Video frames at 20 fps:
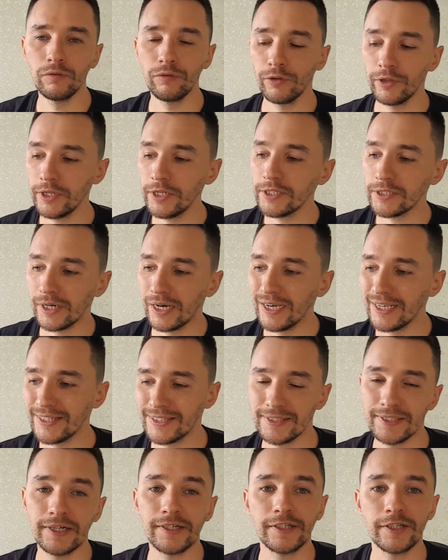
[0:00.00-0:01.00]
For this, I
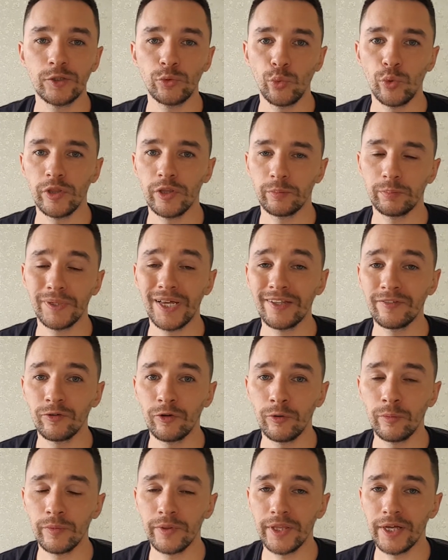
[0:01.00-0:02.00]
started with a
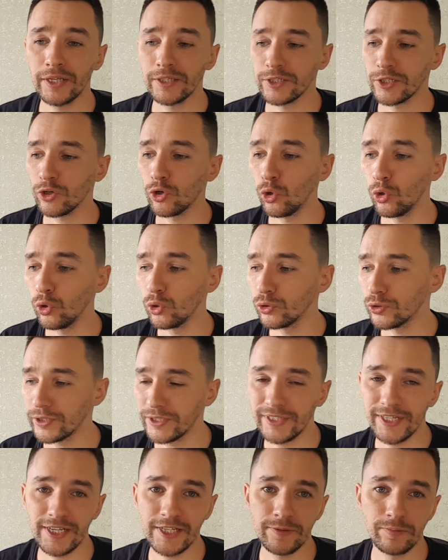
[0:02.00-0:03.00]
platform that's called
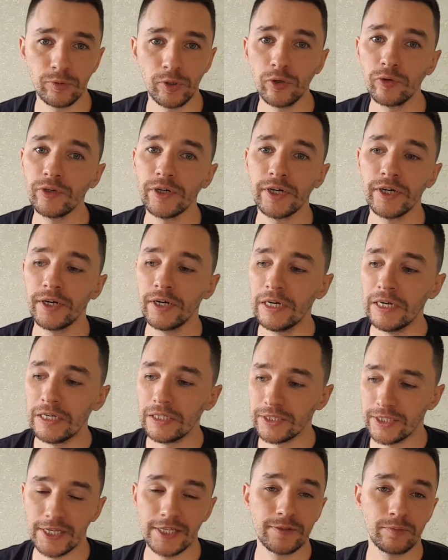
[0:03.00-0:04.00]
Textbroker,
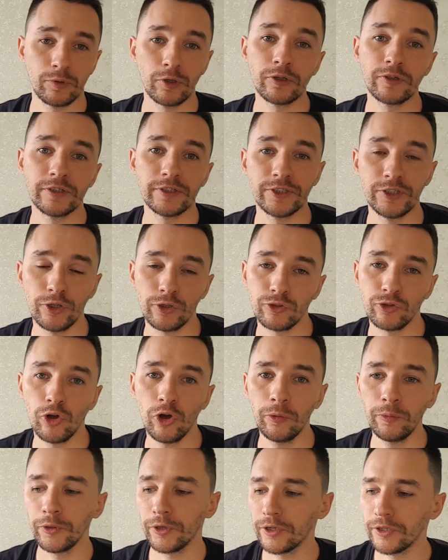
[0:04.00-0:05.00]

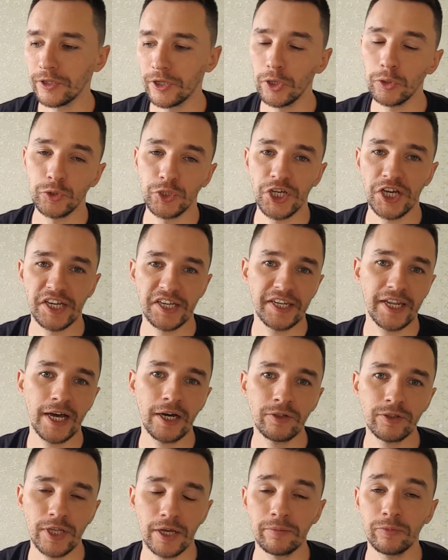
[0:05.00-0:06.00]
textbroker.com. You can go check it
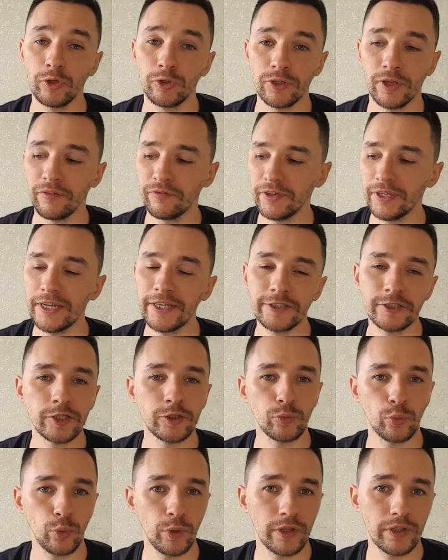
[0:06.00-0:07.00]
out. I'm not
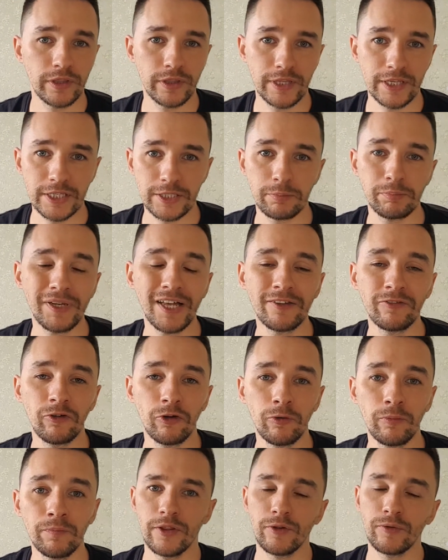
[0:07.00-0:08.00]
affiliated with this
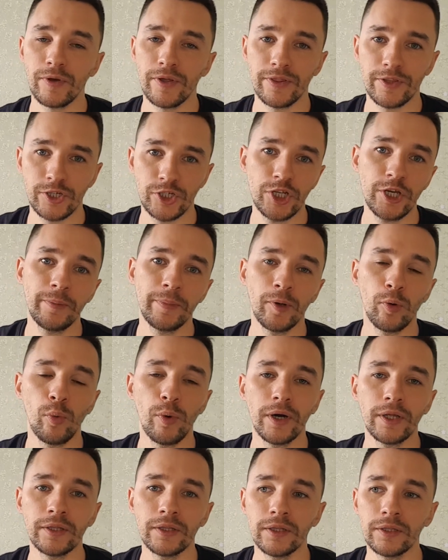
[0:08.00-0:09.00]
platform. There are the cheaper
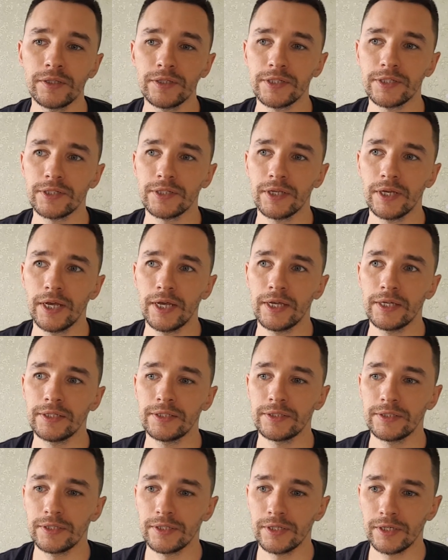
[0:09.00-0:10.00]
ones
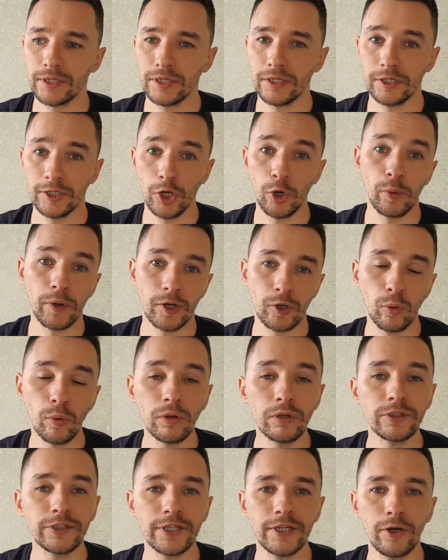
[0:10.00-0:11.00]
and lower
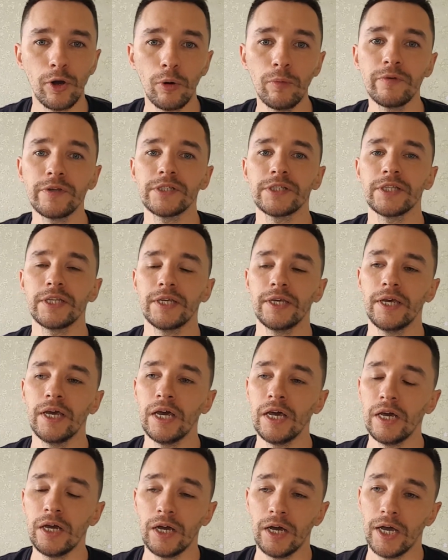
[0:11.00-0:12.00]
quality, obviously,
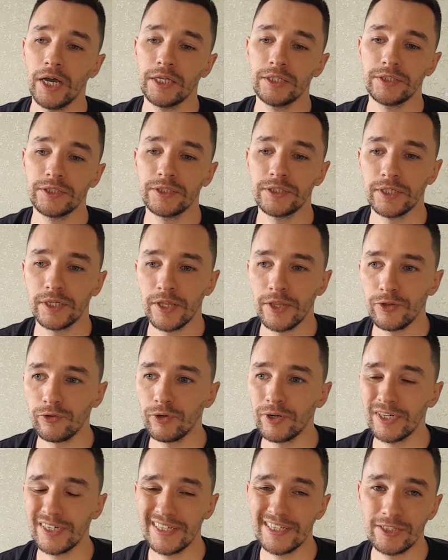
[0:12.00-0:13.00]
and there
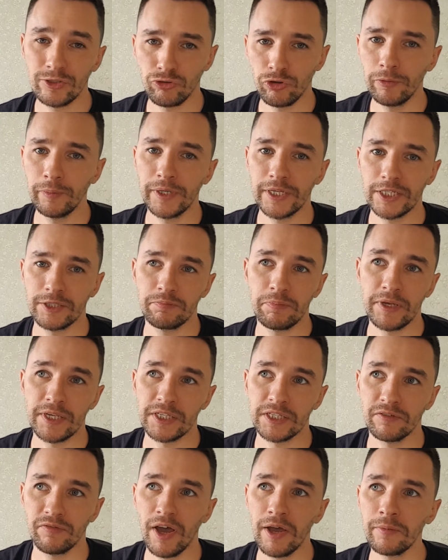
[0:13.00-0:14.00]
are extremely
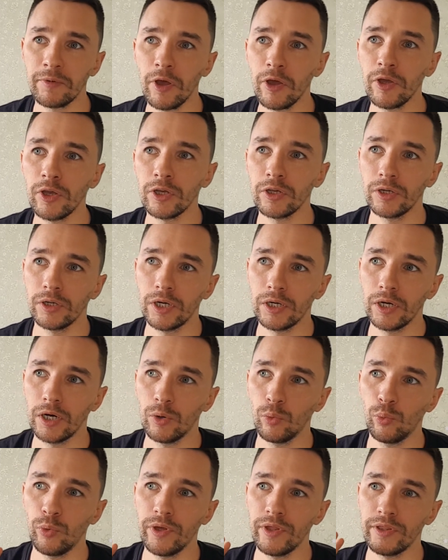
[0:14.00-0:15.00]
expensive. I'm going
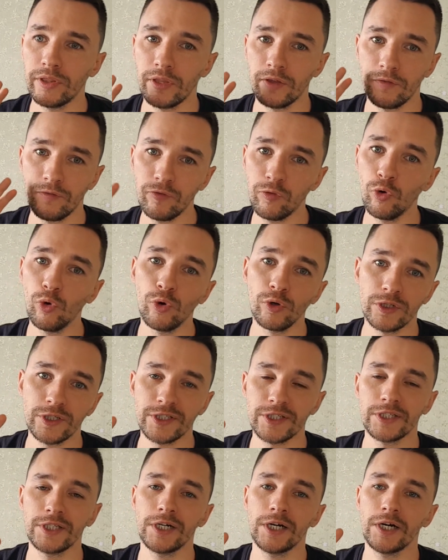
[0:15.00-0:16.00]
with the
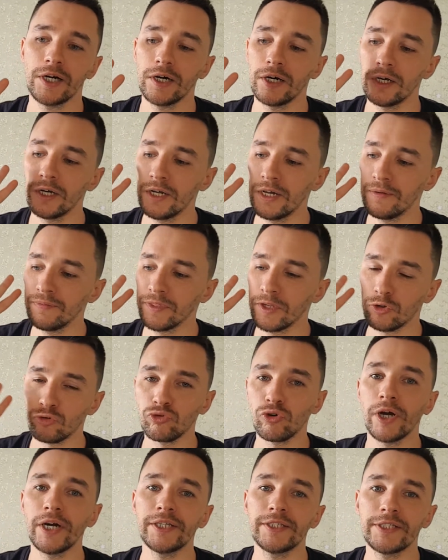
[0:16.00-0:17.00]
4-star
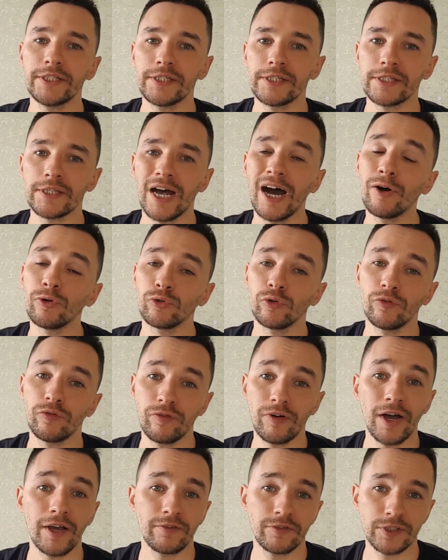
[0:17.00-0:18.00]
writers out of
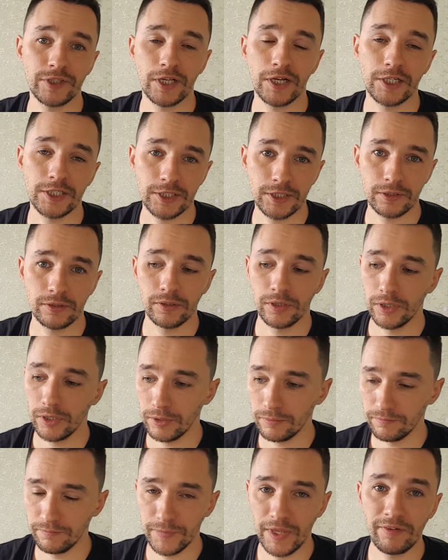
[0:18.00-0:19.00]
5 stars
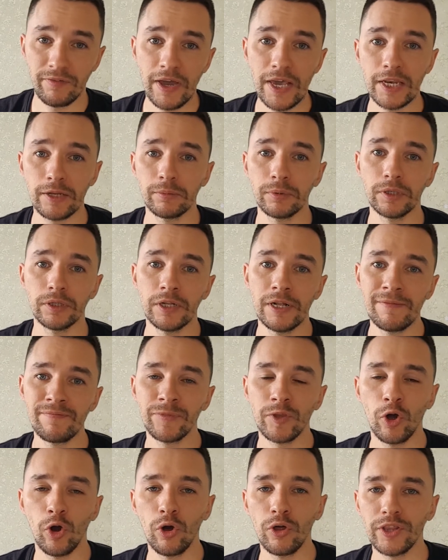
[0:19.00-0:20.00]
available
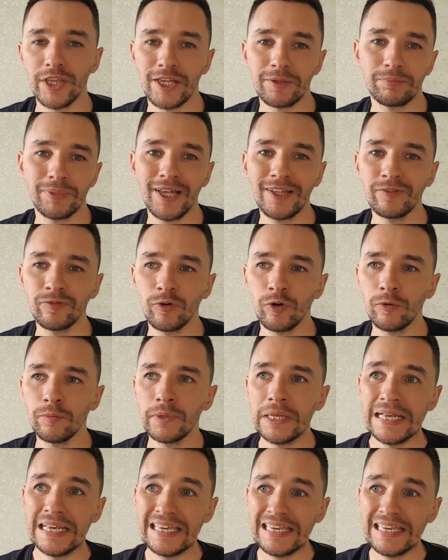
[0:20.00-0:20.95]
on that platform.